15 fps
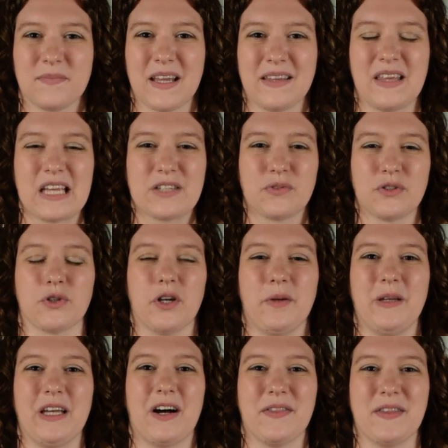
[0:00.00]
Thanks for joining
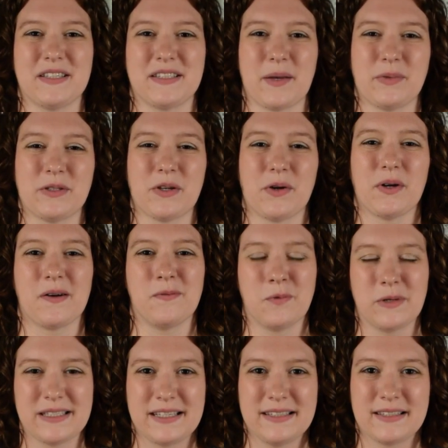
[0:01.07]
me on this episode of
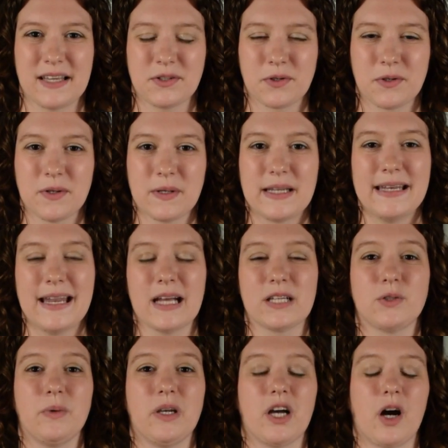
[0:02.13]
Whiskey Central.
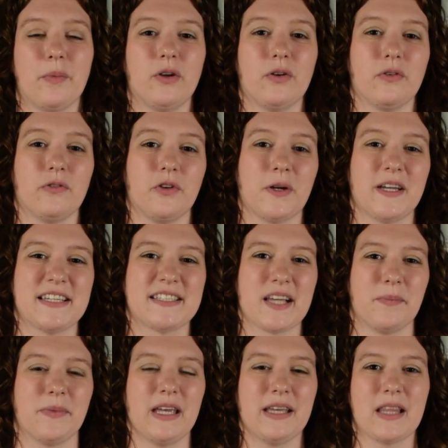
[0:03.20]
Next week, I'll be reviewing
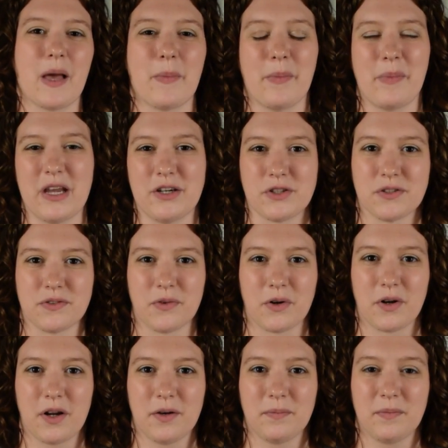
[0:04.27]
something that my patrons vote
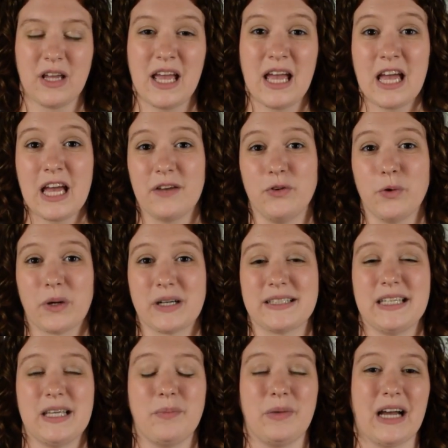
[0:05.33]
on. If you want to
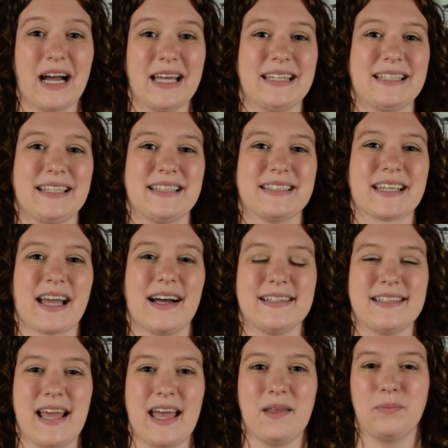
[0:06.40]
see behind-the-scenes
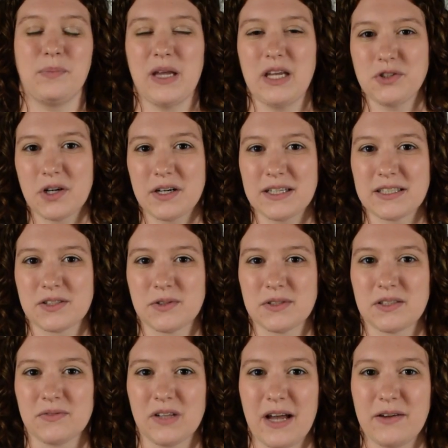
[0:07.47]
content,
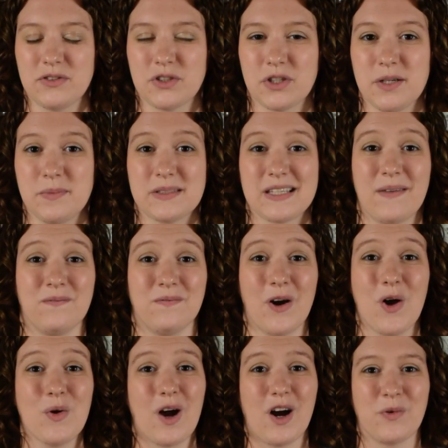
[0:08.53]
Patreon-exclusive live streams, and
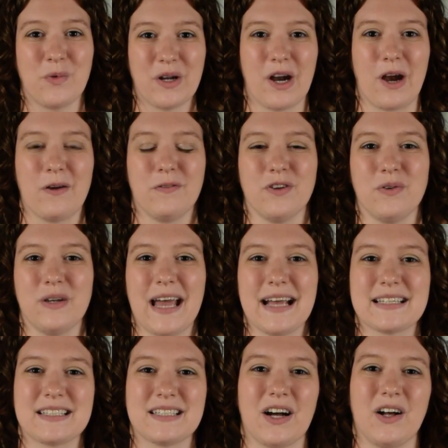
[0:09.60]
vote on what I review
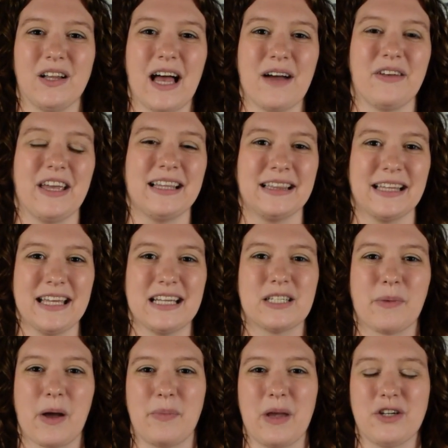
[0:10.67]
next, I'll have a link to
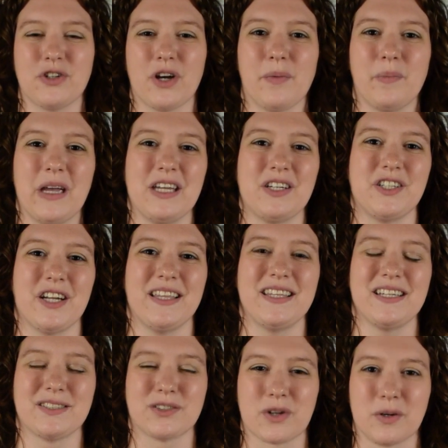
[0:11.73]
my Patreon page in the
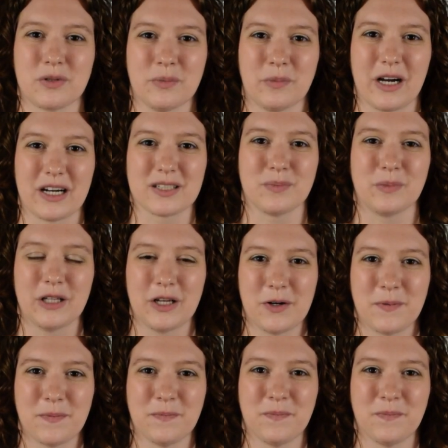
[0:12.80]
description box below.